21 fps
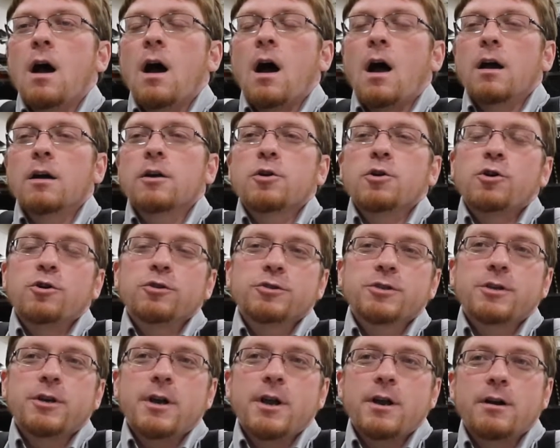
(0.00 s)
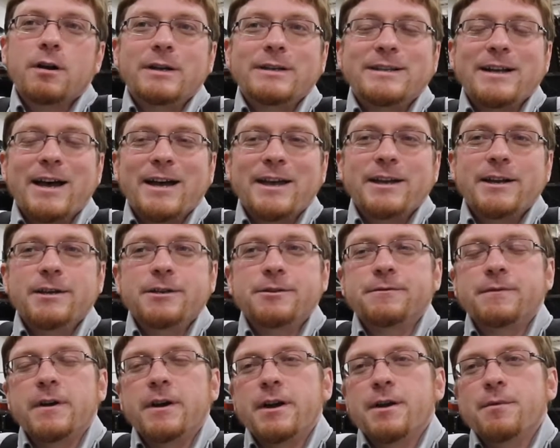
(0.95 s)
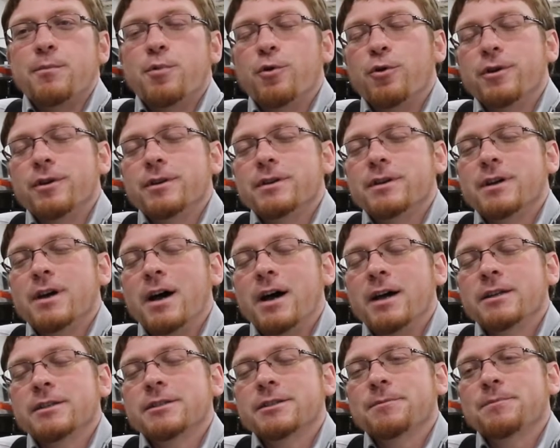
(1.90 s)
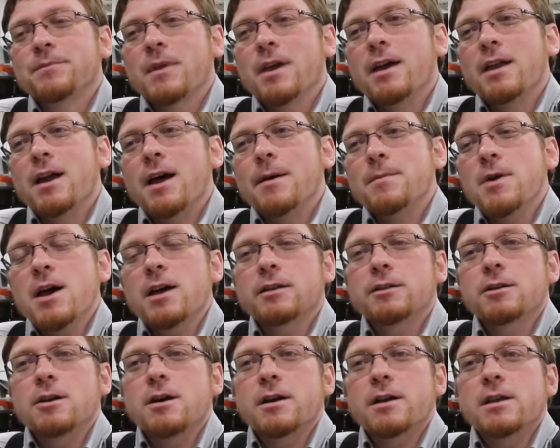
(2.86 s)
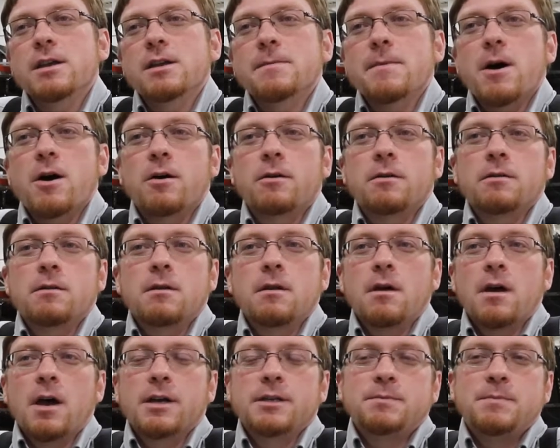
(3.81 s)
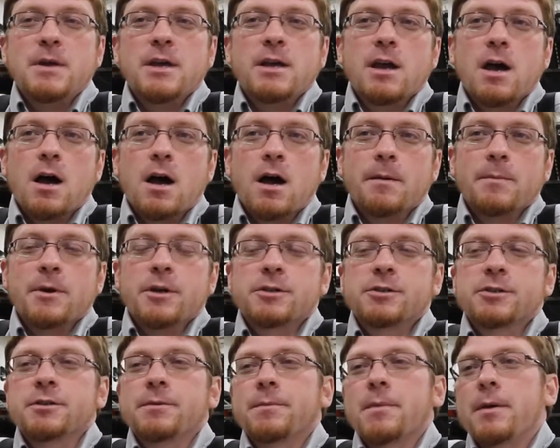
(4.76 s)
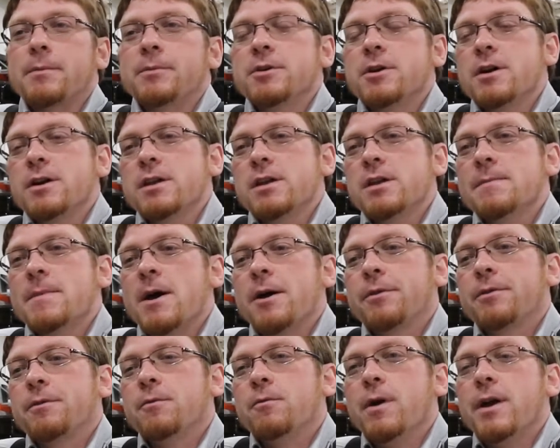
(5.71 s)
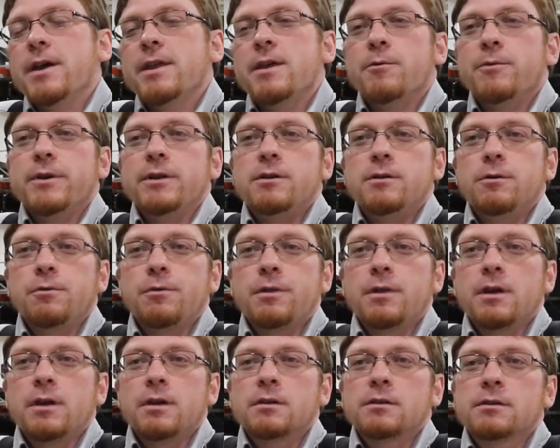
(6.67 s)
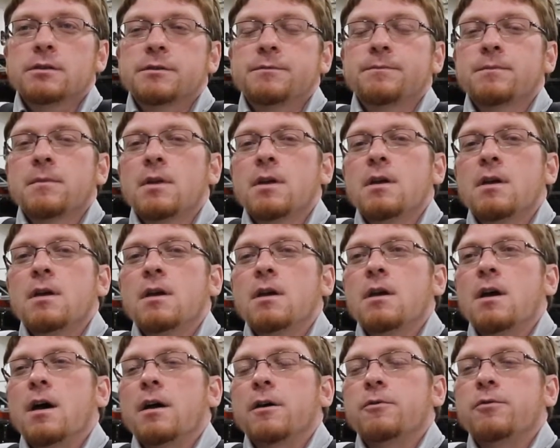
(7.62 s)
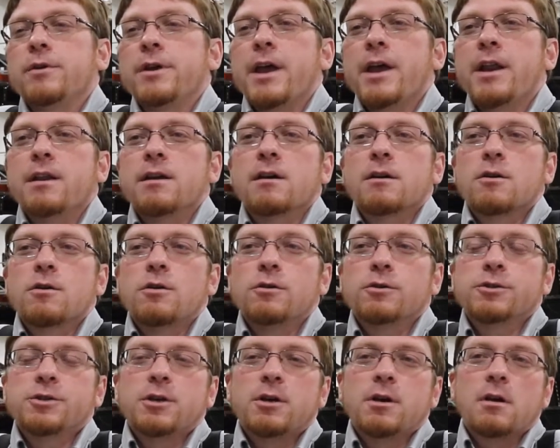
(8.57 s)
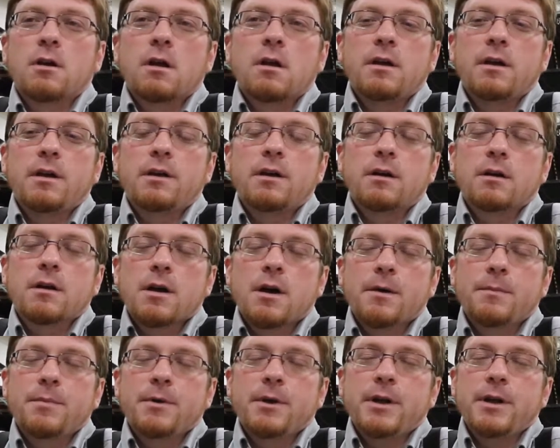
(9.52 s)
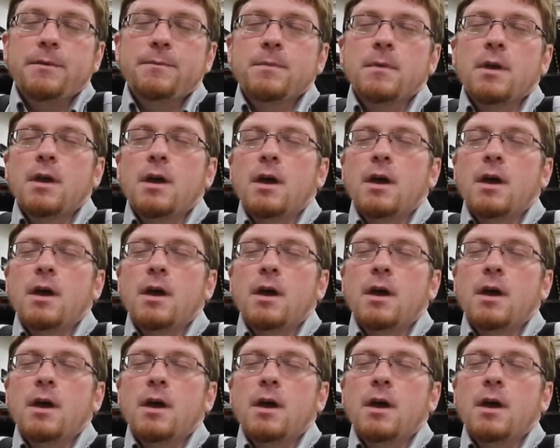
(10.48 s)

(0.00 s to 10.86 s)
Our culture here at DYNA is very important to us, and I'm not talking about us being Amish. I'm talking about the way that we do things, creating a culture in our company.